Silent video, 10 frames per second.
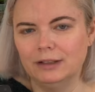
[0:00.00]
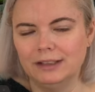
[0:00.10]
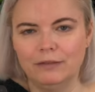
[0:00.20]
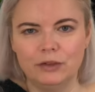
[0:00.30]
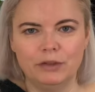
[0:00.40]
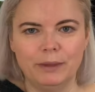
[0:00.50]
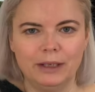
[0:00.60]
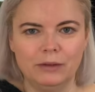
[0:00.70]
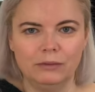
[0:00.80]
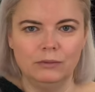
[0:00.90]
instead of just
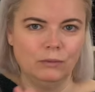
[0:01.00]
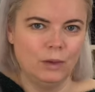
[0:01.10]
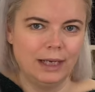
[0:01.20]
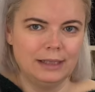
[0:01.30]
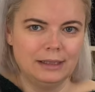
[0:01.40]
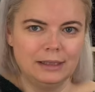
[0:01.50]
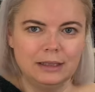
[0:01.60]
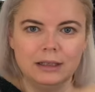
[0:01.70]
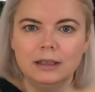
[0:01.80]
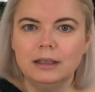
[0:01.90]
being on white,
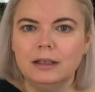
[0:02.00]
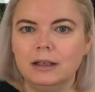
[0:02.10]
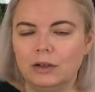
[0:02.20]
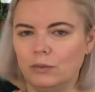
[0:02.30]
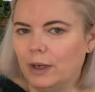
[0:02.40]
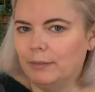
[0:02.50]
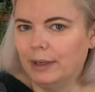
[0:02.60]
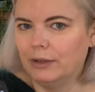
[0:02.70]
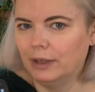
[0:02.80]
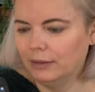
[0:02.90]
on a white
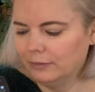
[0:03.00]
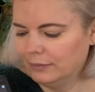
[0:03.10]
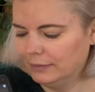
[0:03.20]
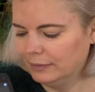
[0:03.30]
background.